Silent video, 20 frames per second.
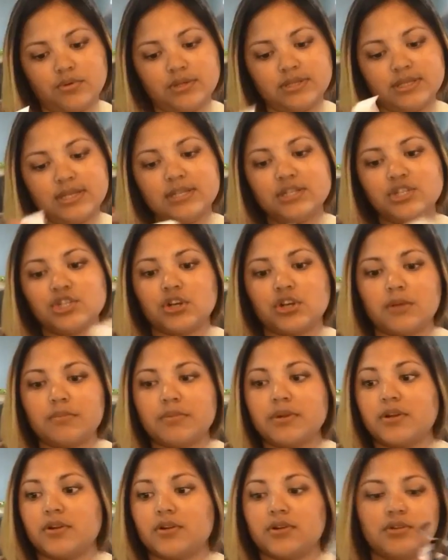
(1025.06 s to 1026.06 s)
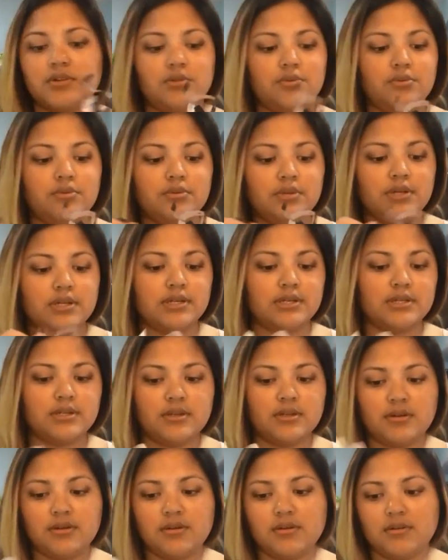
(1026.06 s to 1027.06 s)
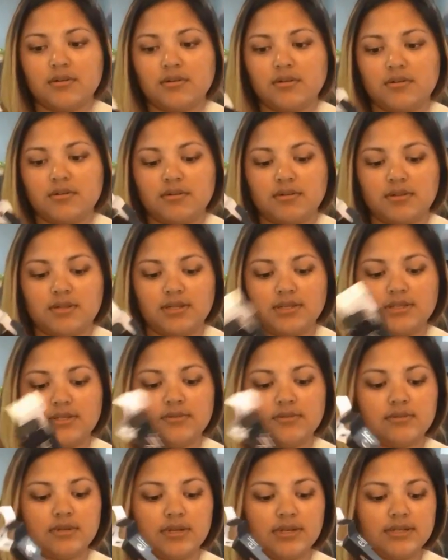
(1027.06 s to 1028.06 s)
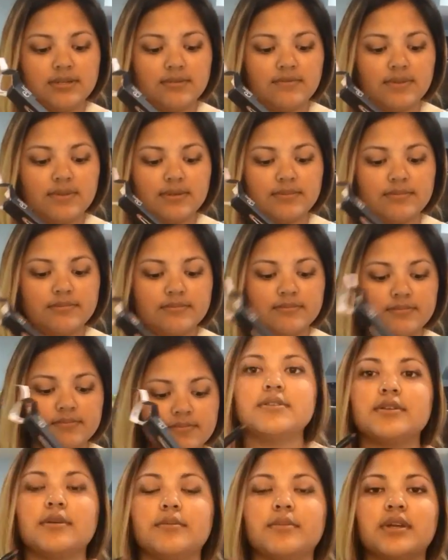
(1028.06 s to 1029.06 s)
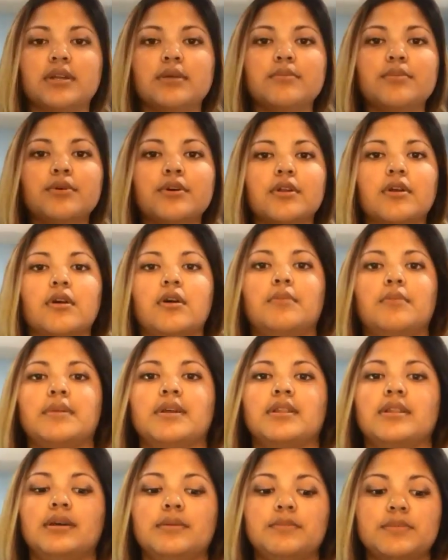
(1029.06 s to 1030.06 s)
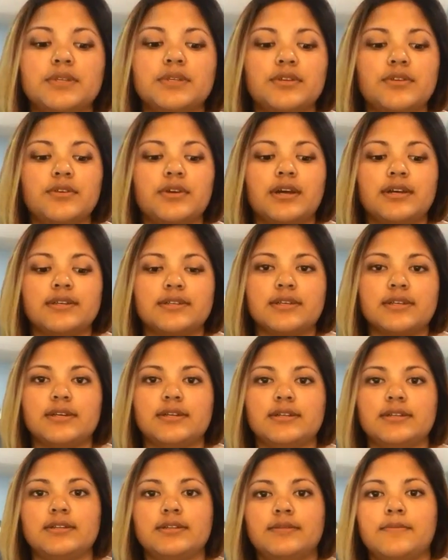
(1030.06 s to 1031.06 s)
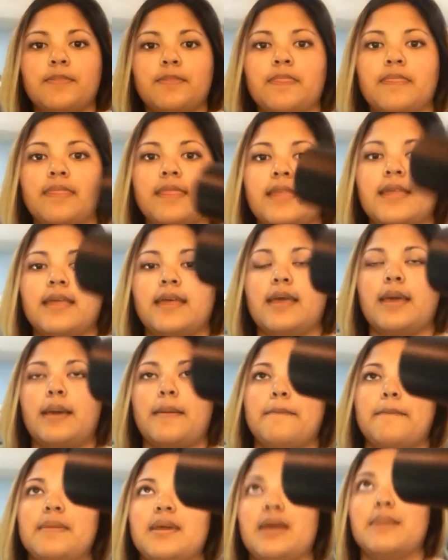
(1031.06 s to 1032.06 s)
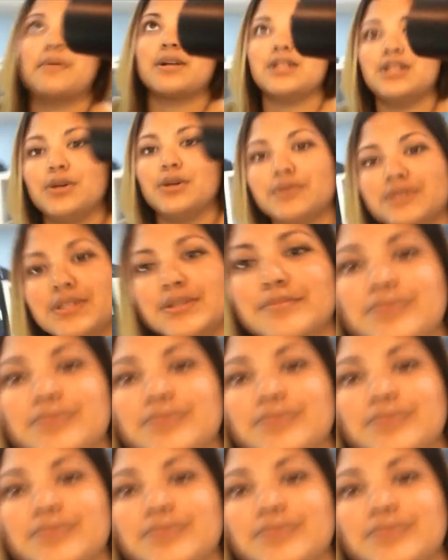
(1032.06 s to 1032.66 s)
It says sharpener included. That's so nice of them. So I'm gonna put it on my lips and you guys can be up close